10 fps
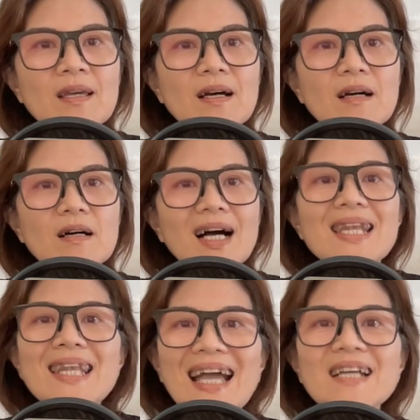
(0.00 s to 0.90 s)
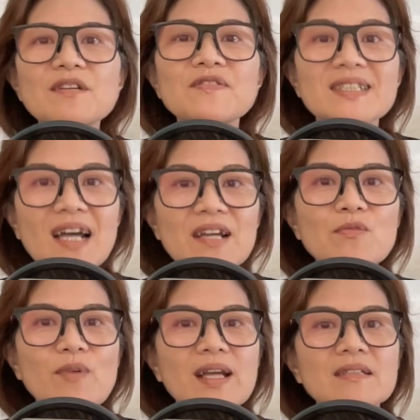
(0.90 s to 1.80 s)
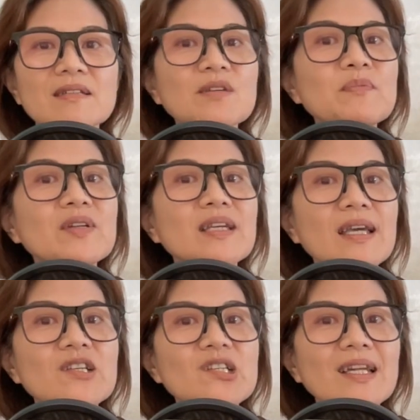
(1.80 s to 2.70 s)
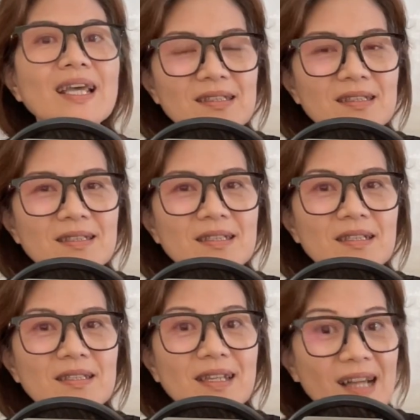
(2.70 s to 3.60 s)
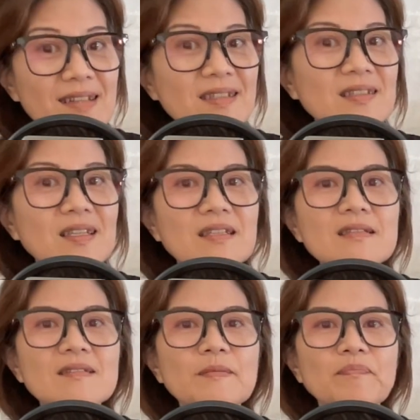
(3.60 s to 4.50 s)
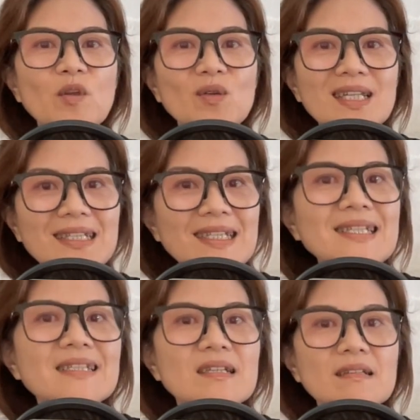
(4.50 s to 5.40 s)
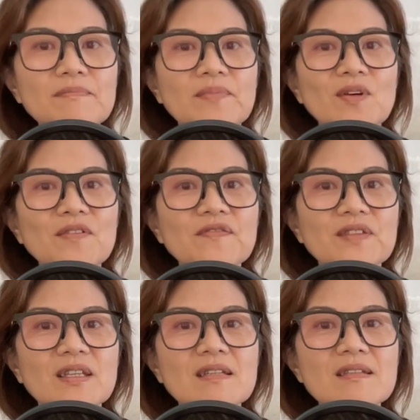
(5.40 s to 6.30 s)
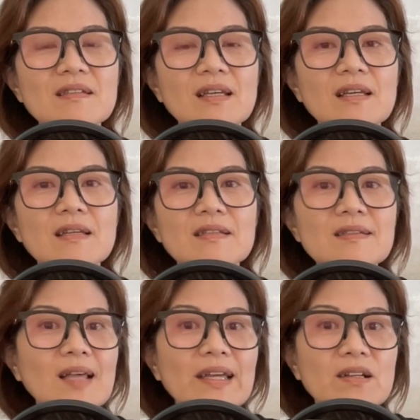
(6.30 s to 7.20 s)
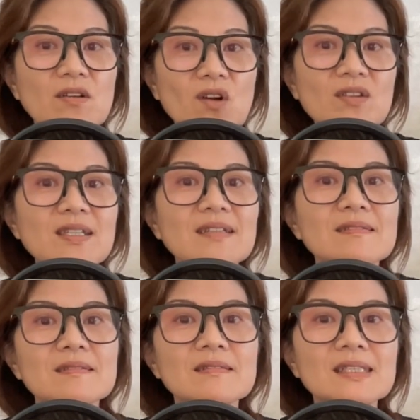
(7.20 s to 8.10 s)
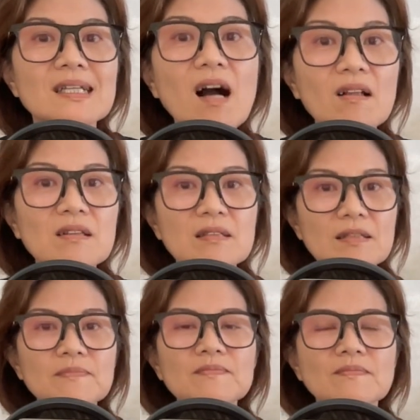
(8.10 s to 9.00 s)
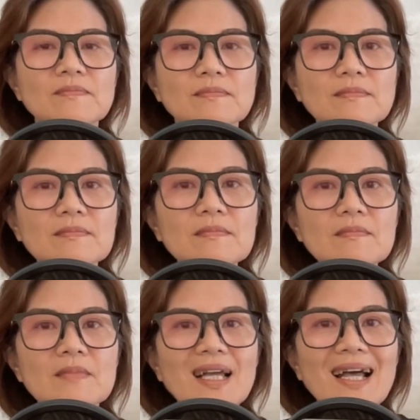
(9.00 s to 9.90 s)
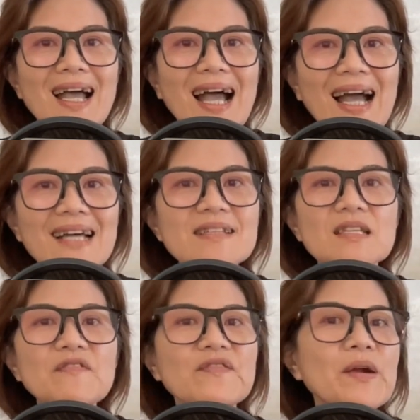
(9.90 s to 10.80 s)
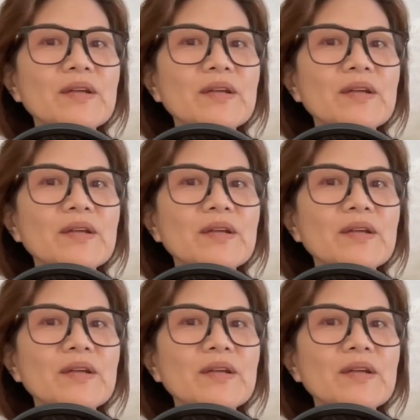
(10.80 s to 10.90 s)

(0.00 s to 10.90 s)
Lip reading: a lack of direct communication. The narcissist or the leader of this psychotic cult has a very